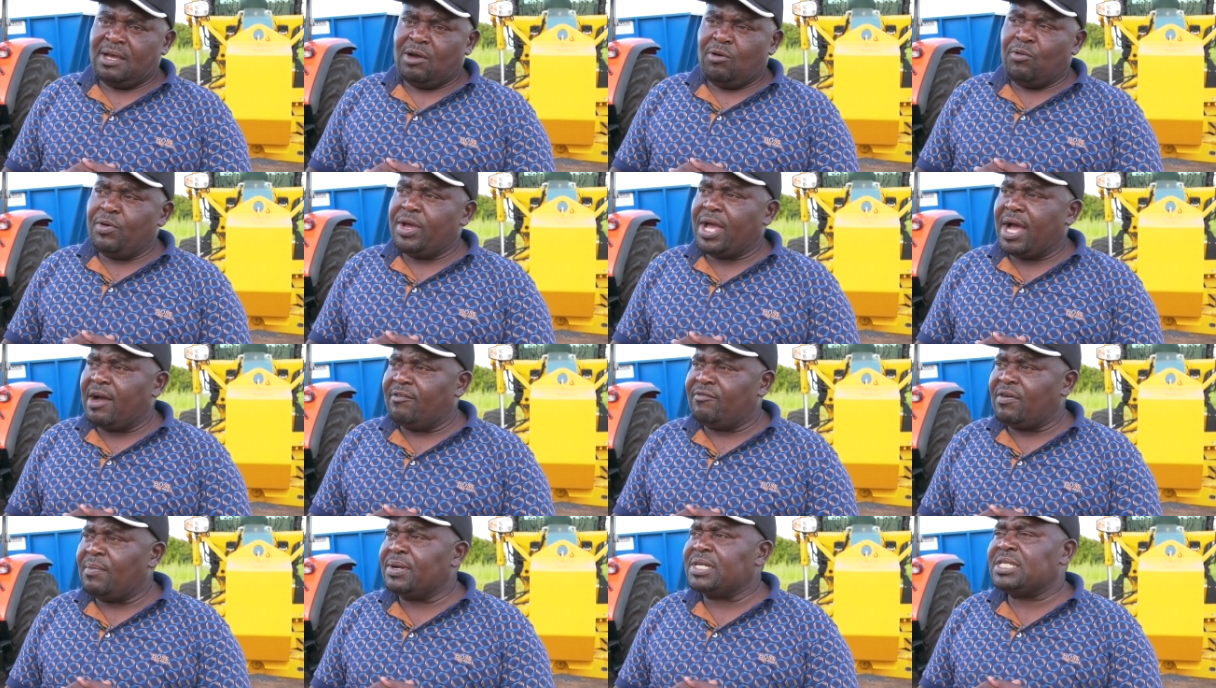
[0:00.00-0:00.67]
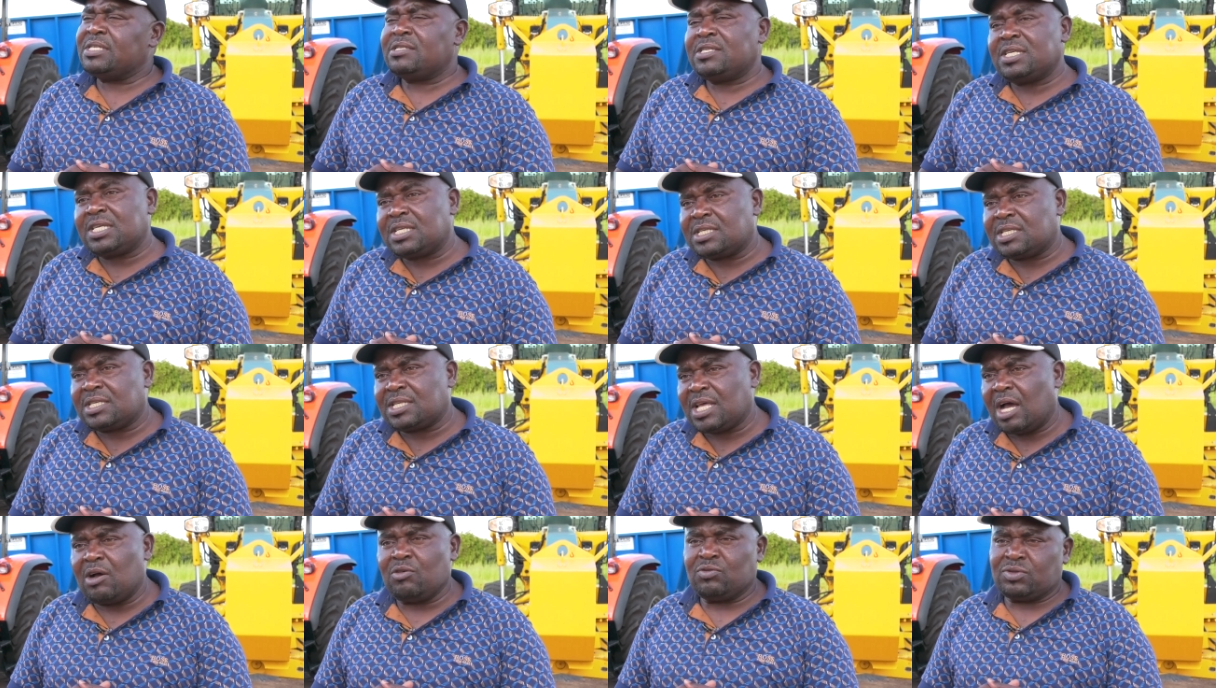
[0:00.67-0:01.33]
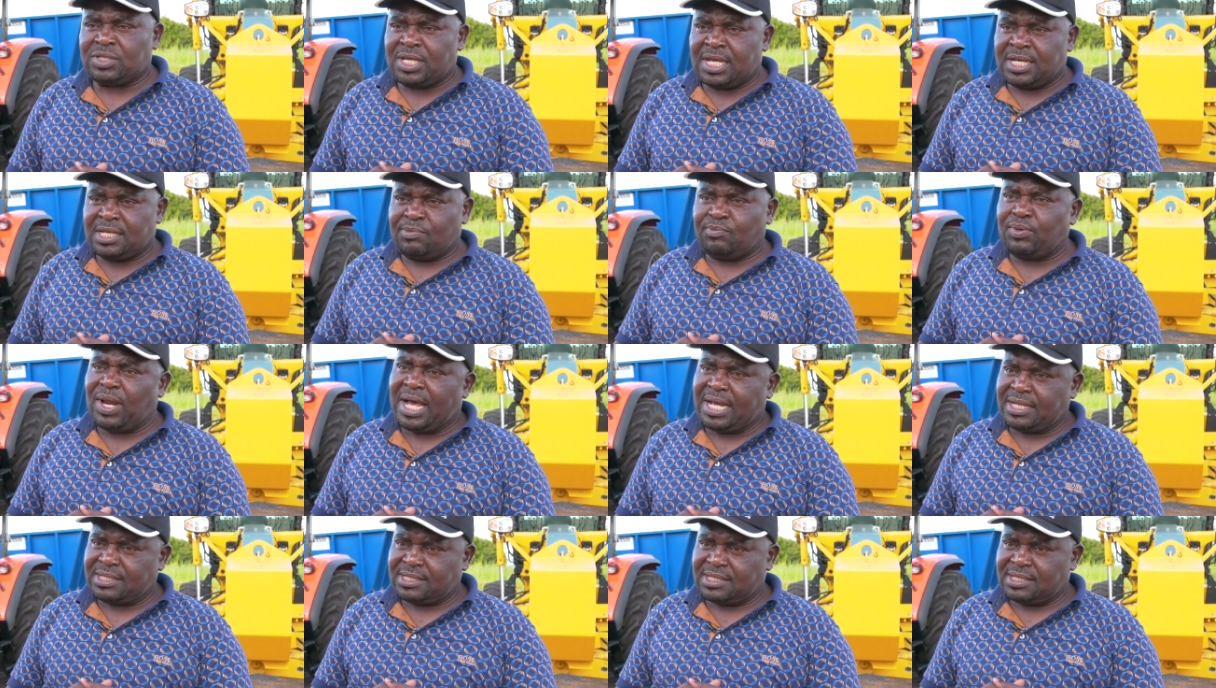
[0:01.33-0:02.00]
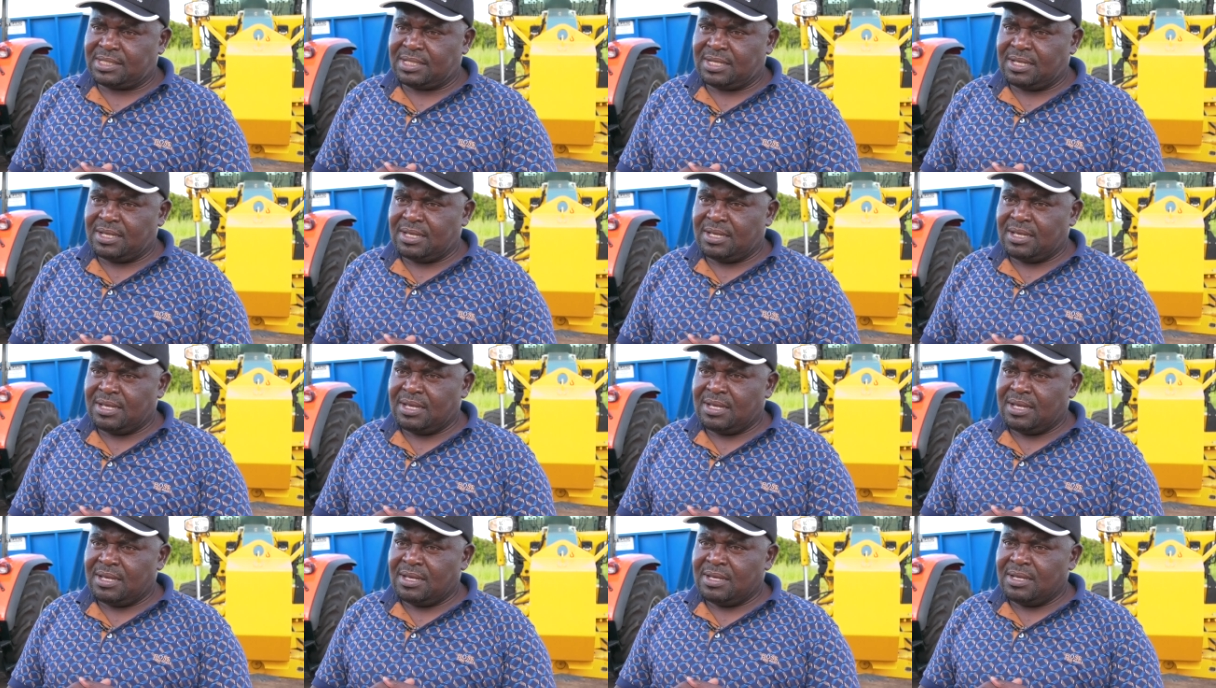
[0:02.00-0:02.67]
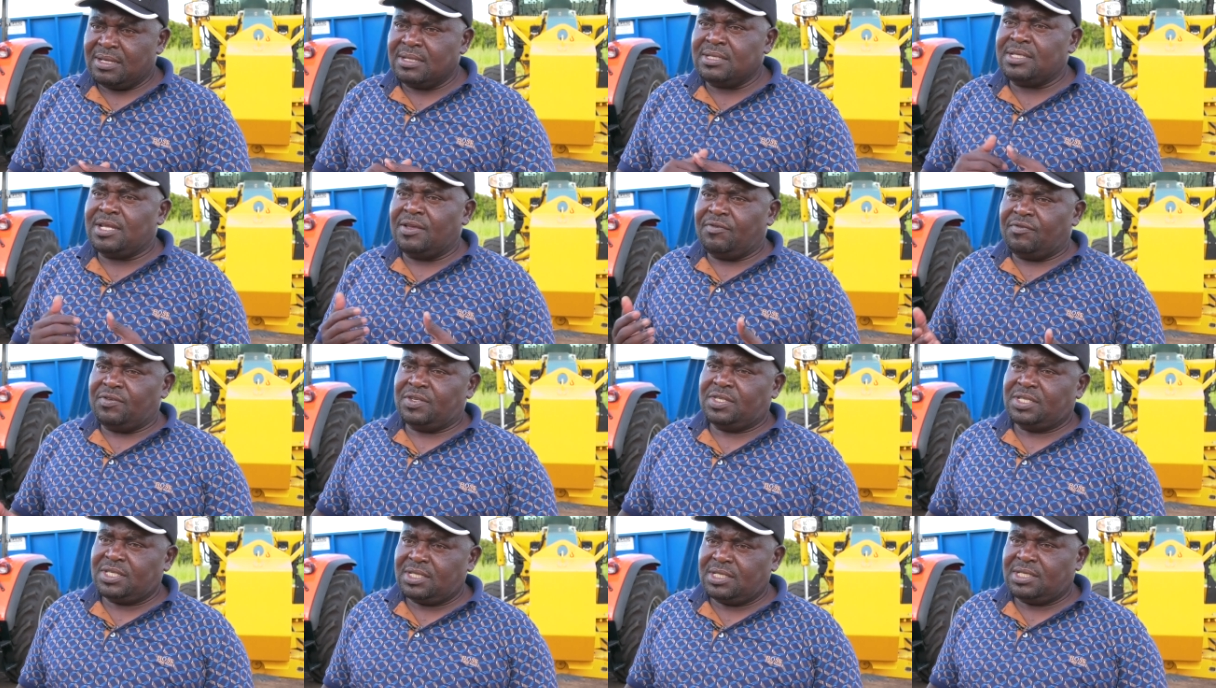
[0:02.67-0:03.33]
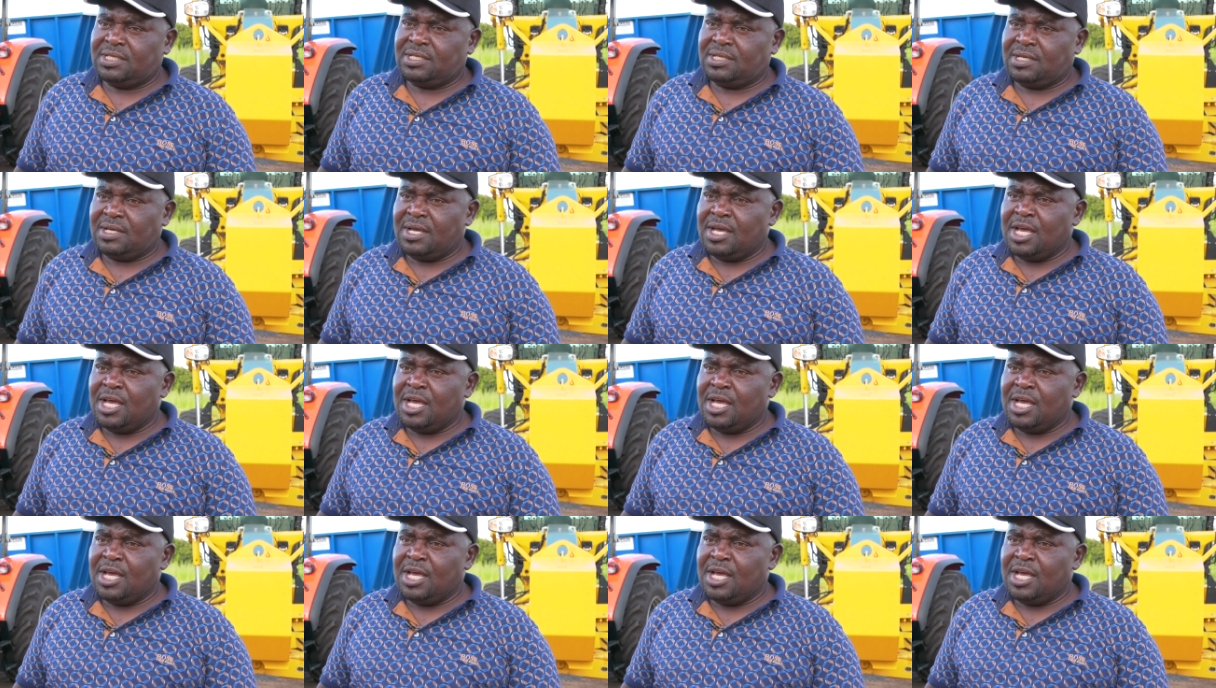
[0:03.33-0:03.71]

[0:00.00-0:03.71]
We have about 6,000 plus deficit.